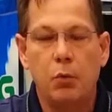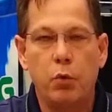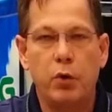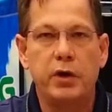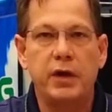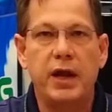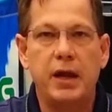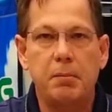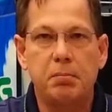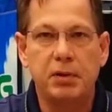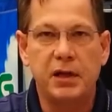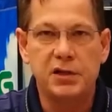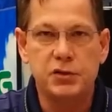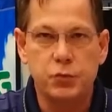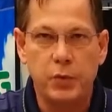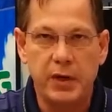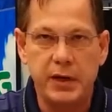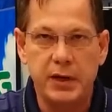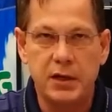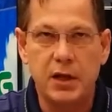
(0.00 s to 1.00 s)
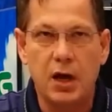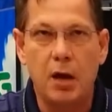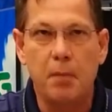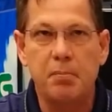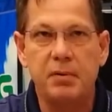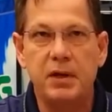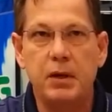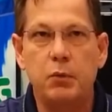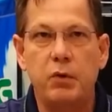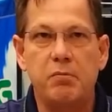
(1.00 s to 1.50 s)
We're an A-plus rated
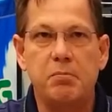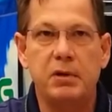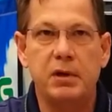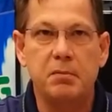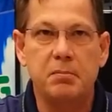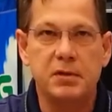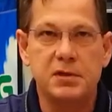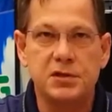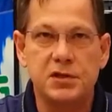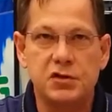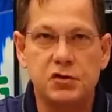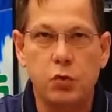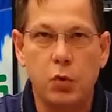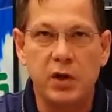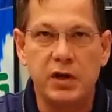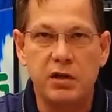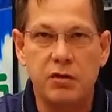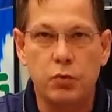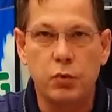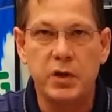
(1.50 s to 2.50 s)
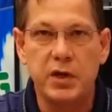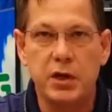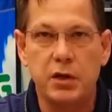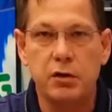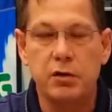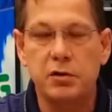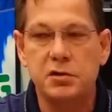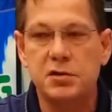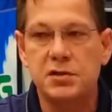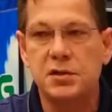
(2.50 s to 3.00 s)
company. We've been in business 23
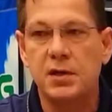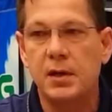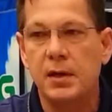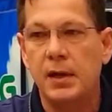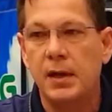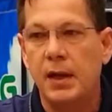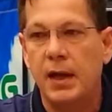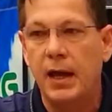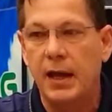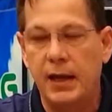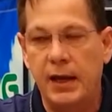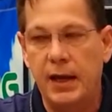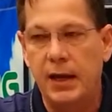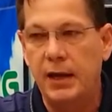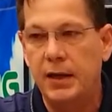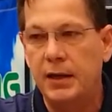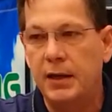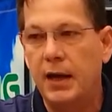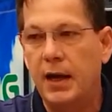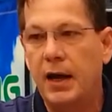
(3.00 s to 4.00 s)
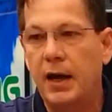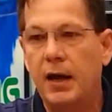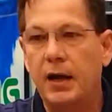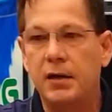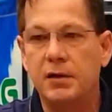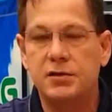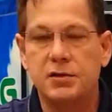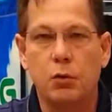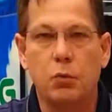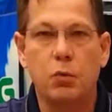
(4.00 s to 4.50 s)
years, and
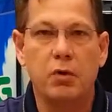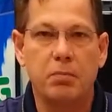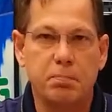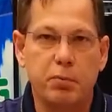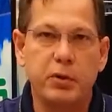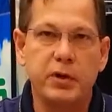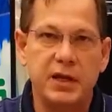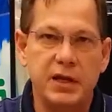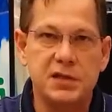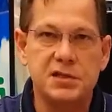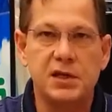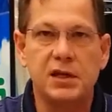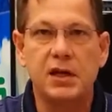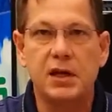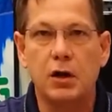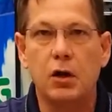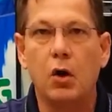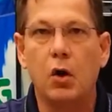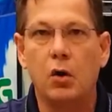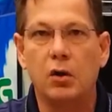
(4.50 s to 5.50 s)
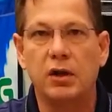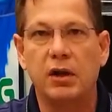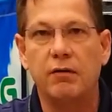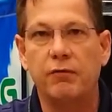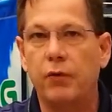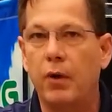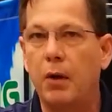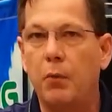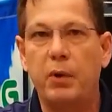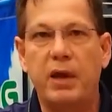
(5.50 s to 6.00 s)
uh, so we're pretty easy to get a hold of.
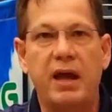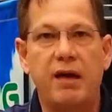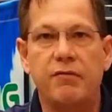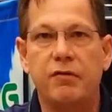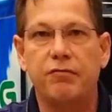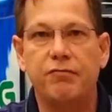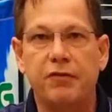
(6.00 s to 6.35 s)
Uh, we have a